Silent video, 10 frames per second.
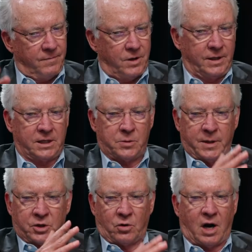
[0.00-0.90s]
you get this
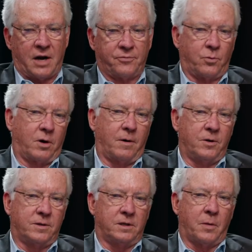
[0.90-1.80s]
big trough where
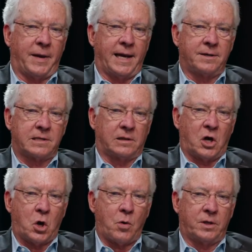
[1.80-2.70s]
the demand is
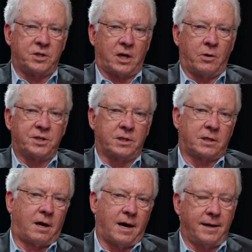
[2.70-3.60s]
low and the generation is
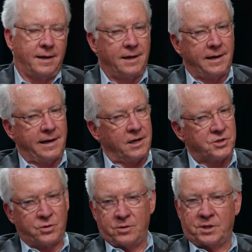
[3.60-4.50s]
high. And
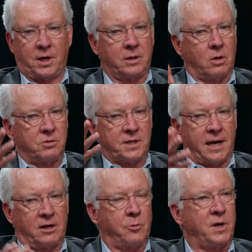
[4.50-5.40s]
as soon as the sun goes
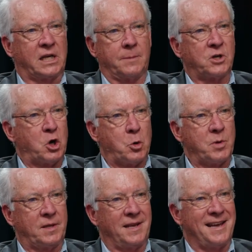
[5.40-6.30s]
down, everybody comes
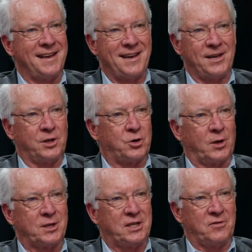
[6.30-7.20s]
home and they
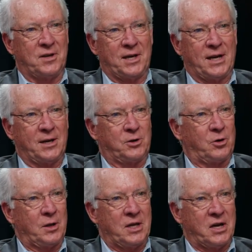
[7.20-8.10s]
turn on the TV and
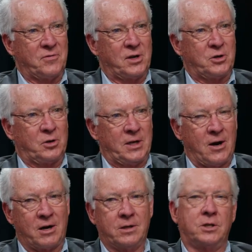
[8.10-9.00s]
turn on the oven and turn on
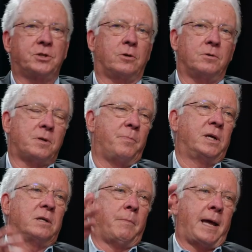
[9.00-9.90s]
the air conditioner. There's a
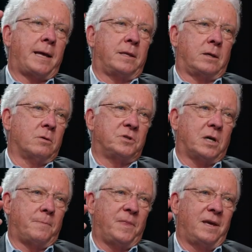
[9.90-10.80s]
big demand that goes
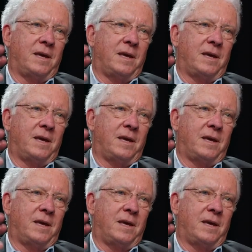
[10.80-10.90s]
up.